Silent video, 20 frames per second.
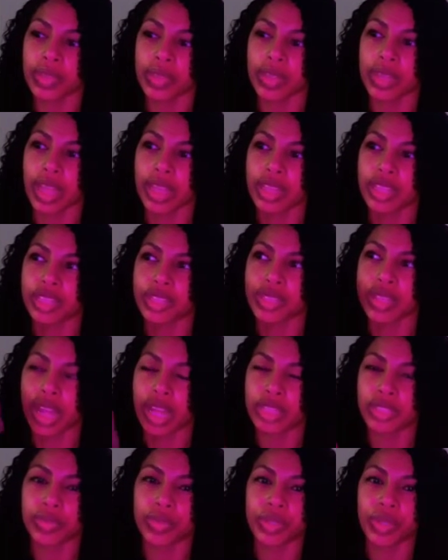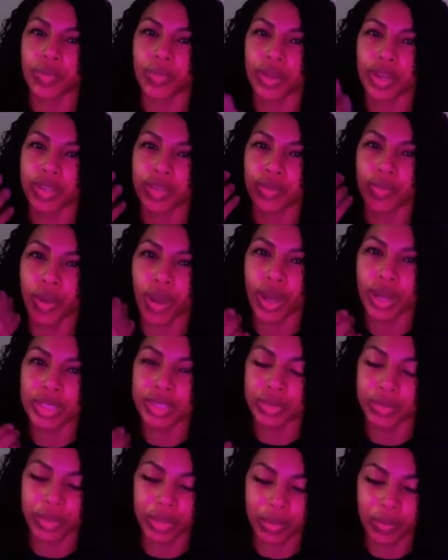Not that you're not doing the work. You are
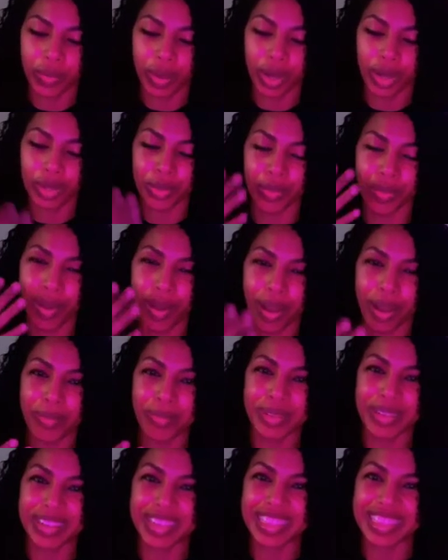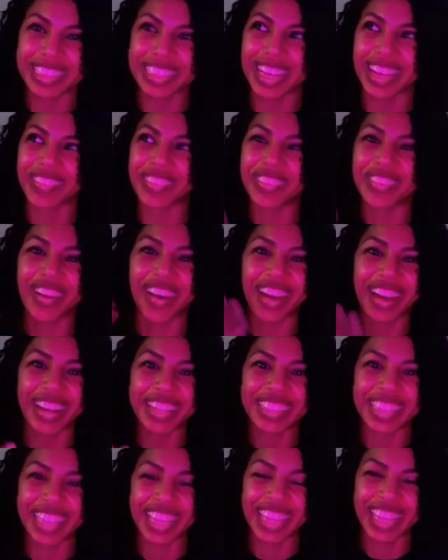doing the work. You are putting in the time. You are
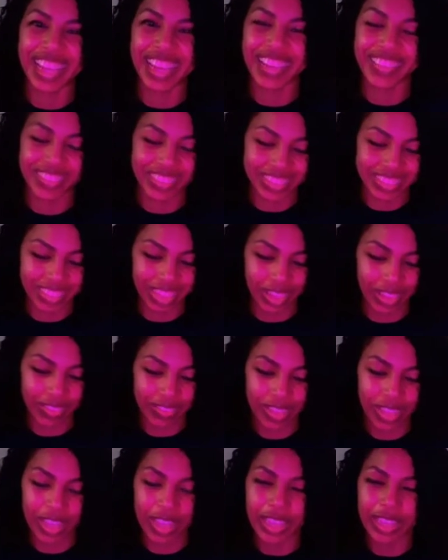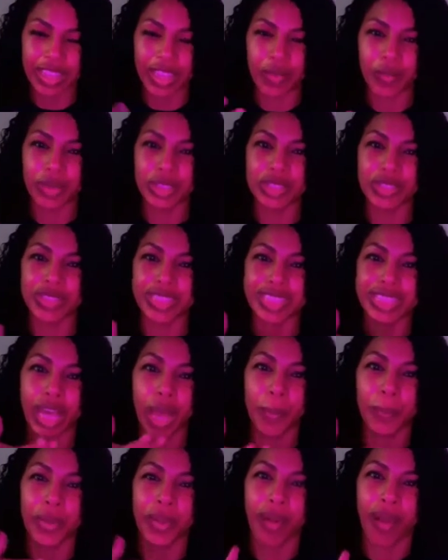taking care of yourself. They want you to
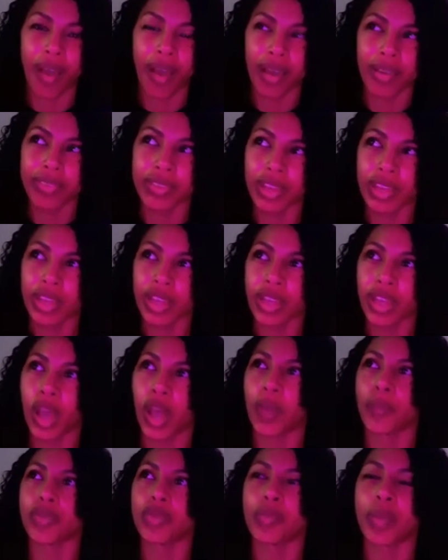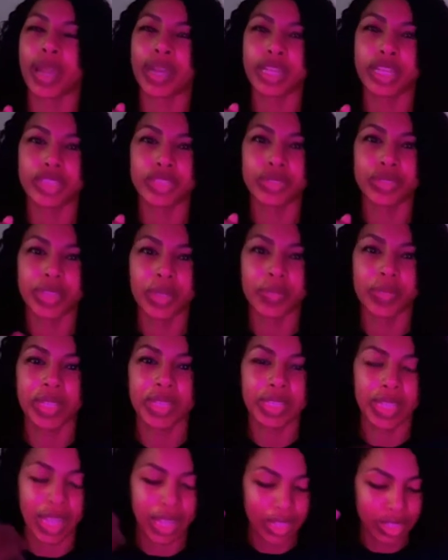top it off. You might need to do something
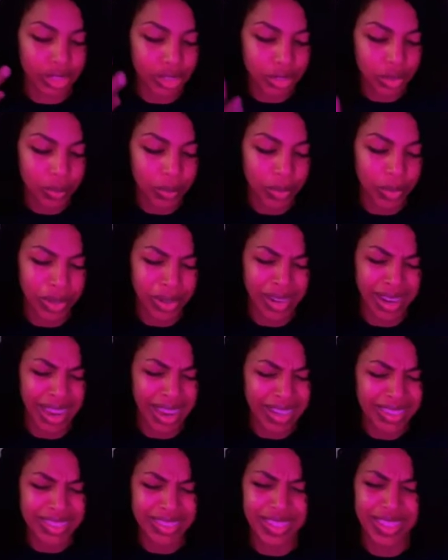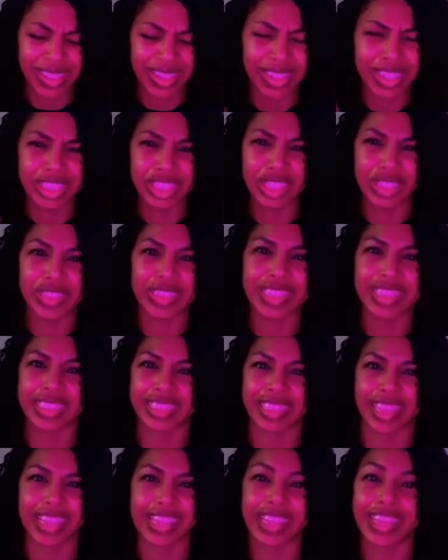super extra and luxurious,
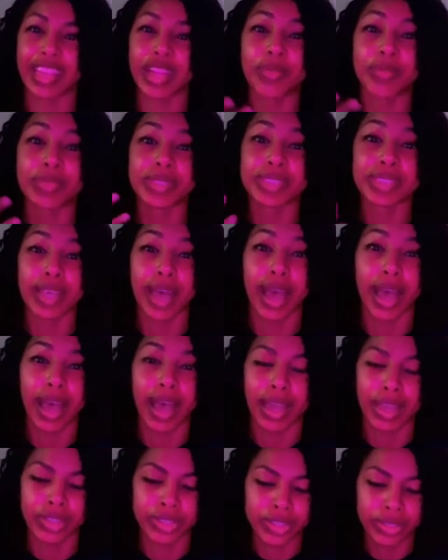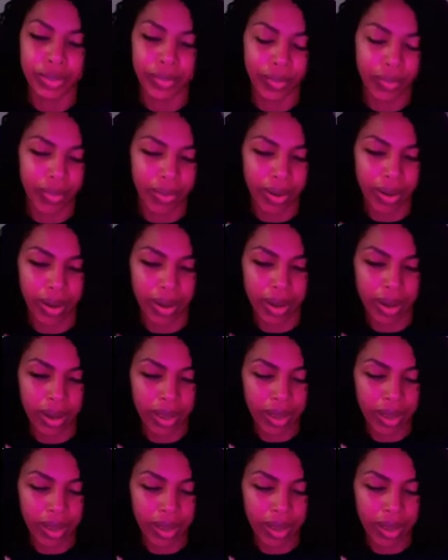get a massage or